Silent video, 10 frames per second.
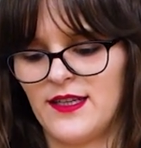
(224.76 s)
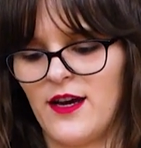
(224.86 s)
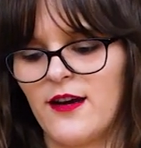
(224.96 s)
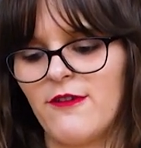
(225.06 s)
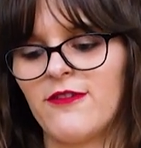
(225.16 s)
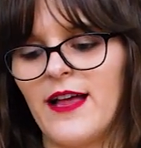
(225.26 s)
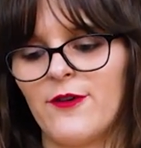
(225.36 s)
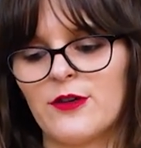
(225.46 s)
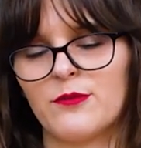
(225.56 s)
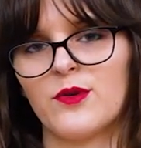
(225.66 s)
on a
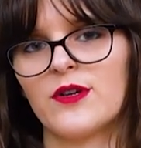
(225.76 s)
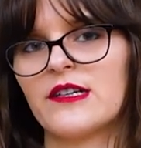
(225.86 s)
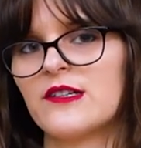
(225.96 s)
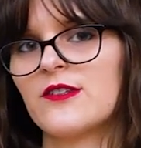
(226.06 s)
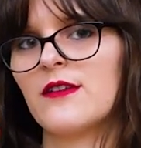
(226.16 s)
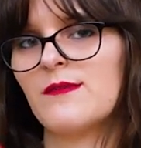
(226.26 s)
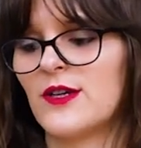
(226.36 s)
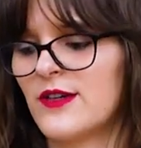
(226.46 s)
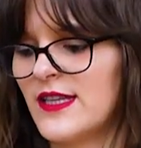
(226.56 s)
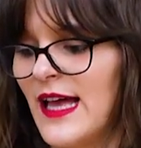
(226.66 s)
floured board, so let me
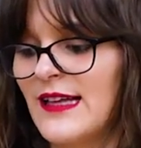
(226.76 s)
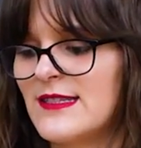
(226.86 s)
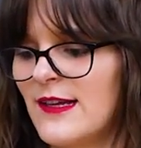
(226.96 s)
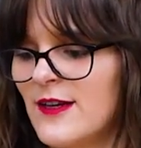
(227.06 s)
go get that set